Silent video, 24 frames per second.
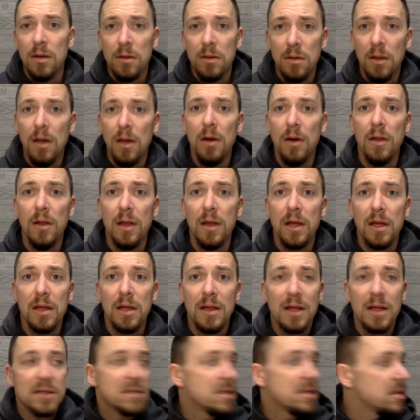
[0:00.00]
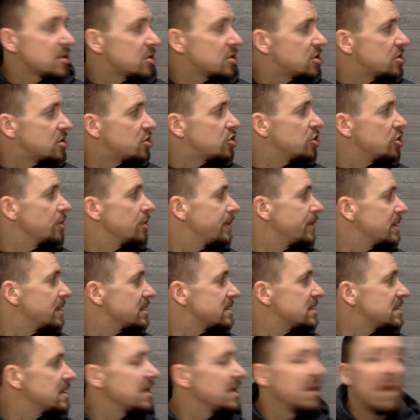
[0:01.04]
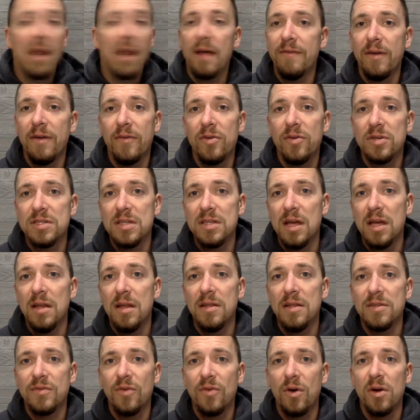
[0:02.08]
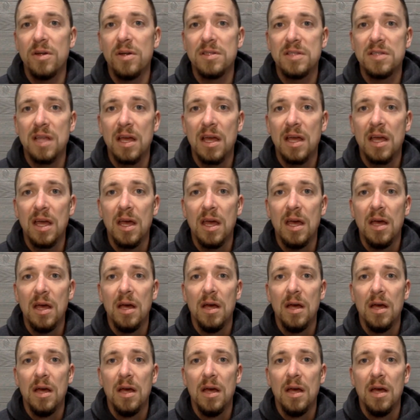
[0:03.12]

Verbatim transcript: Literally. That's the stupidest thing that I've ever said as far as like